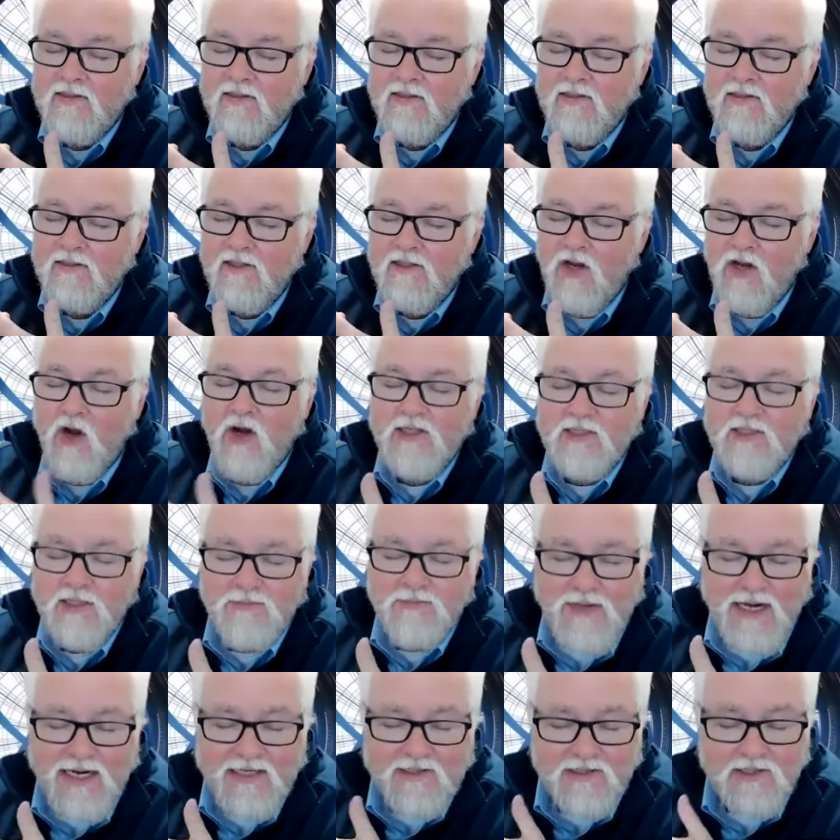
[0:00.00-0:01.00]
large
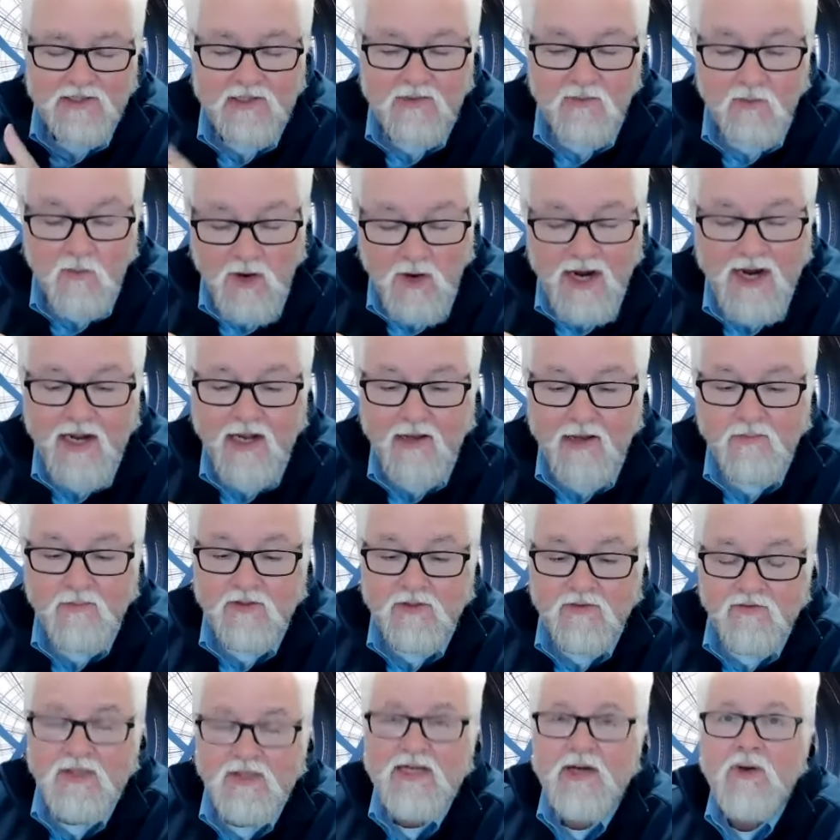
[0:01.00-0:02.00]
capacity
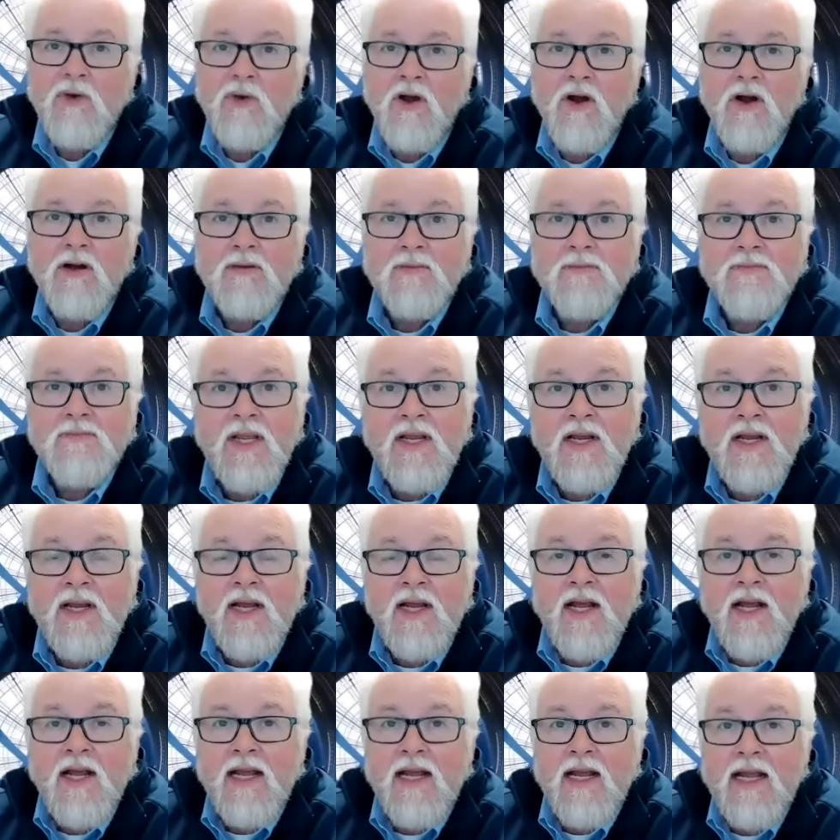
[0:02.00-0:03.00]
RAM video card.
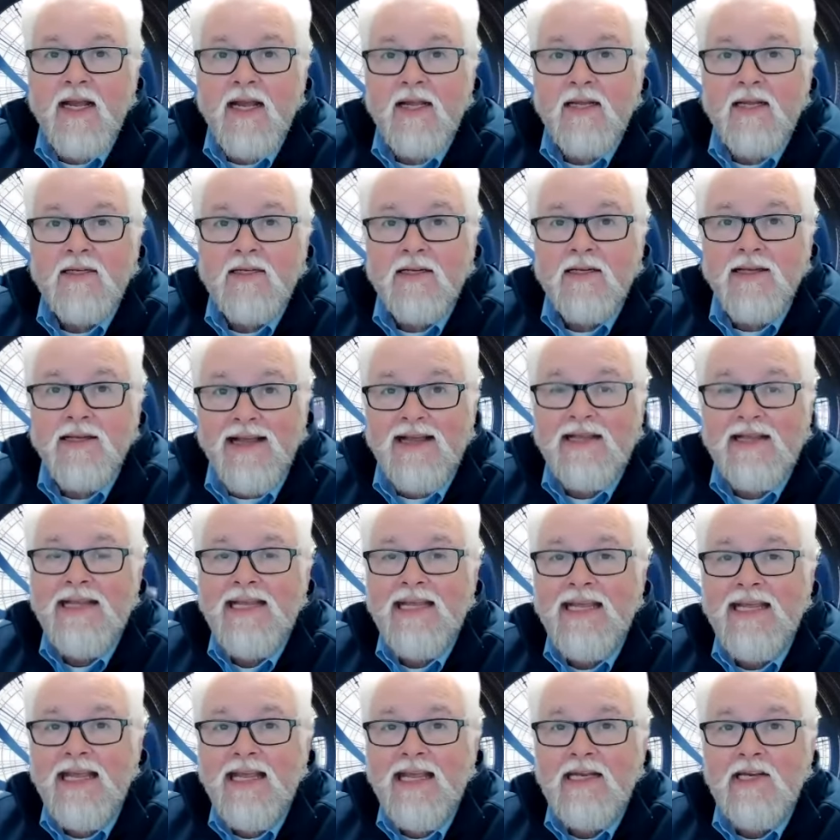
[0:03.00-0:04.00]
And
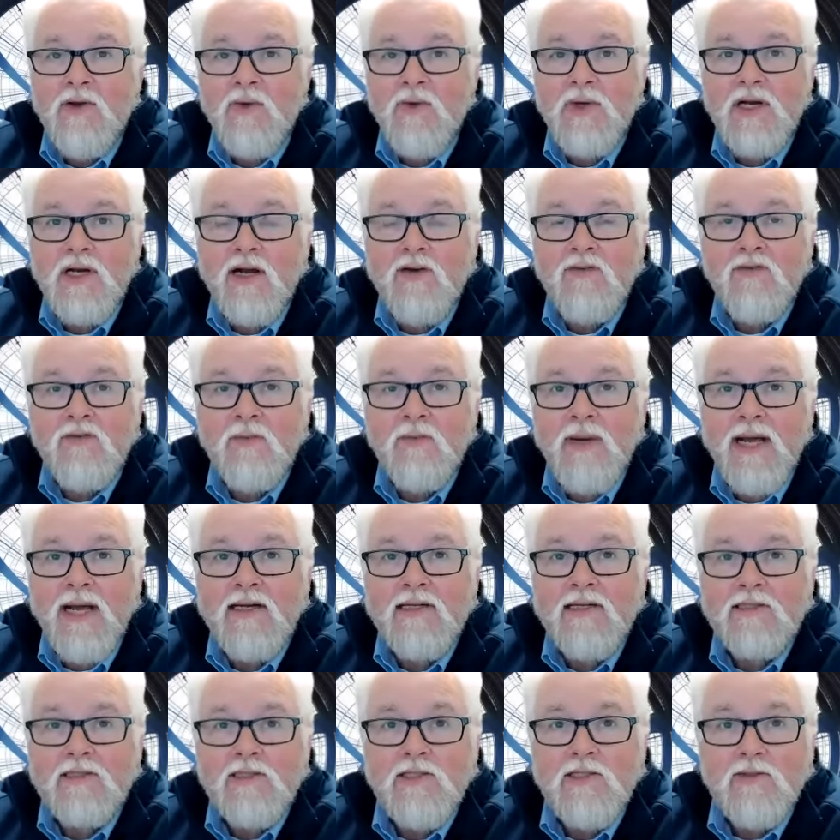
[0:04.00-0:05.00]
luckily, he knew enough about
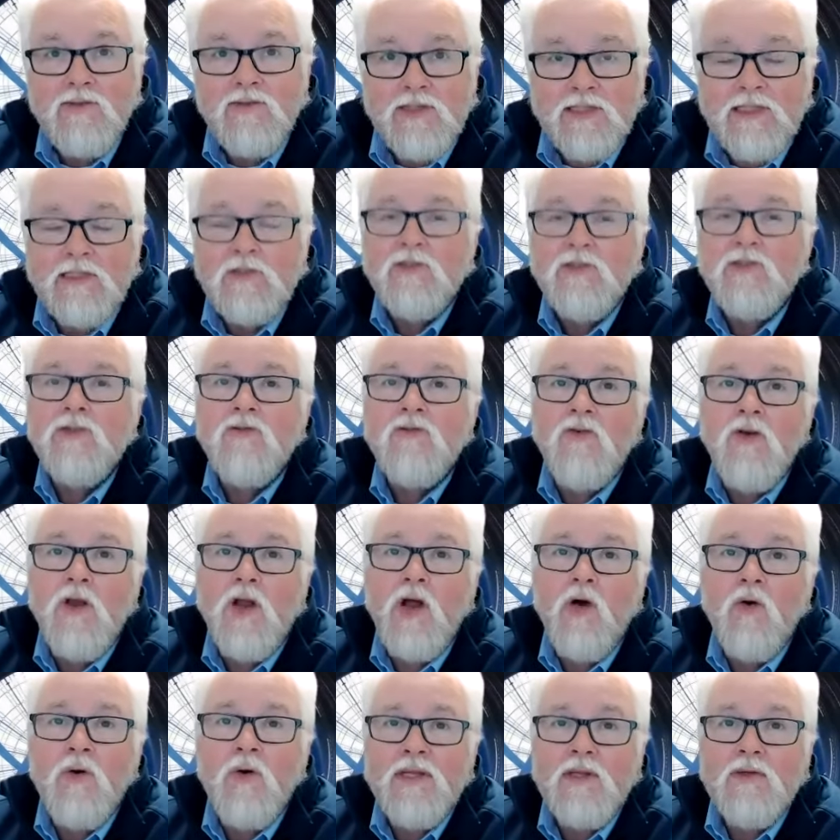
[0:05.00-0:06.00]
it to use
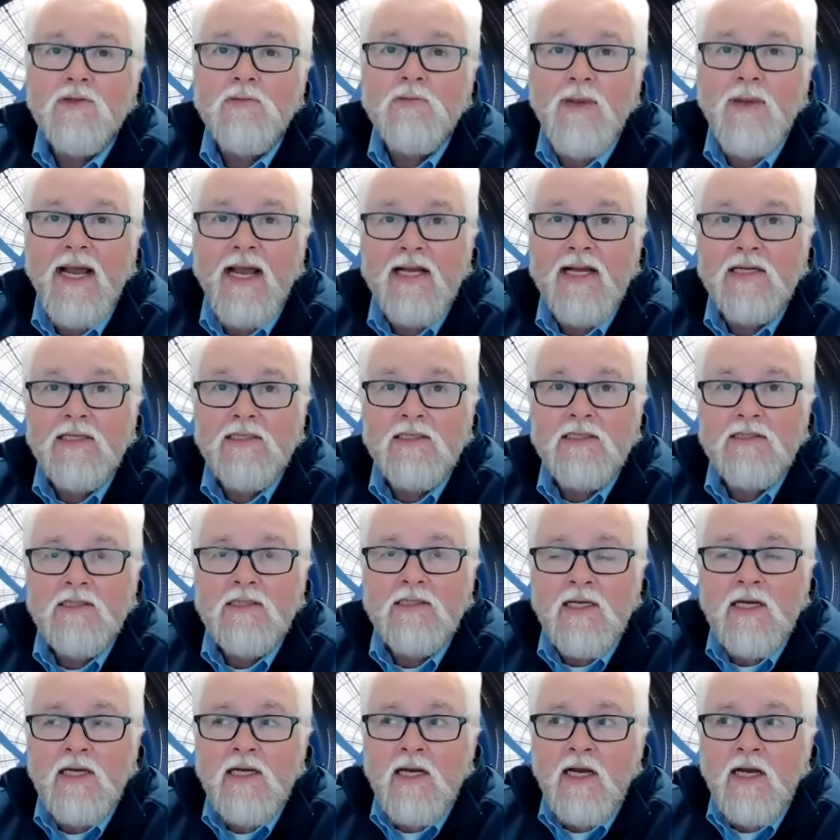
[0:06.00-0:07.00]
TensorFlow and those packages.
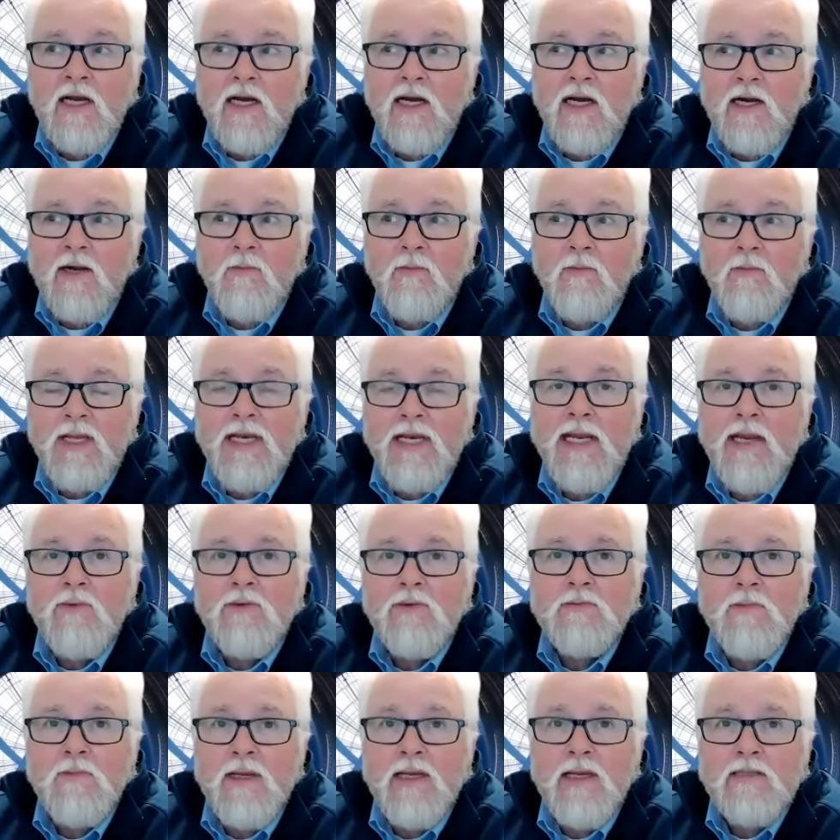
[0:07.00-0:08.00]
But he
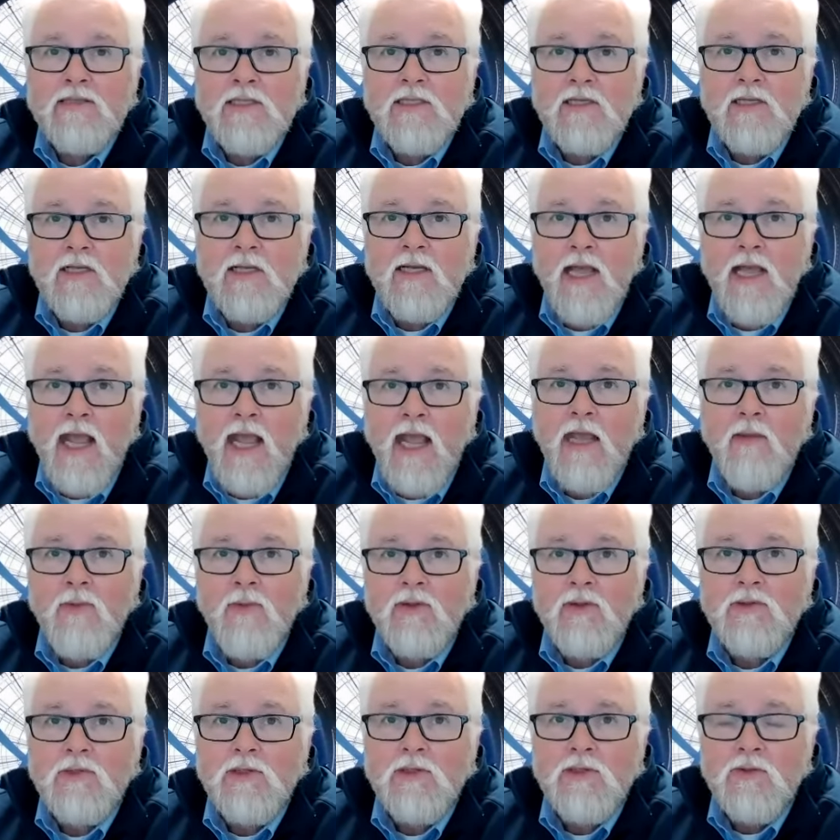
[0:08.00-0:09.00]
was basically
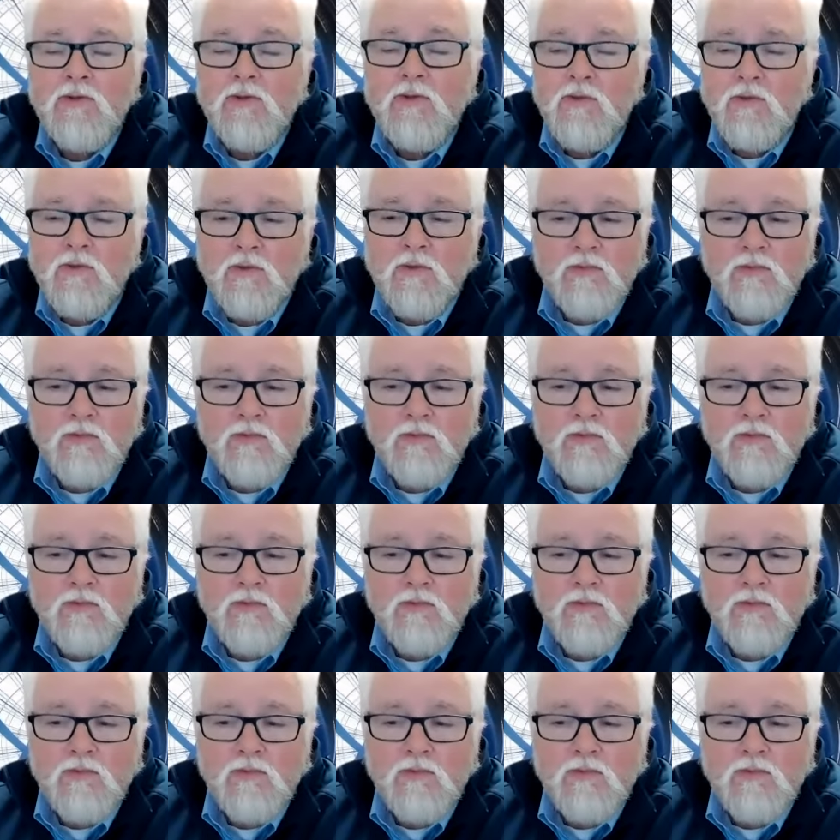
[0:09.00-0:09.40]
able to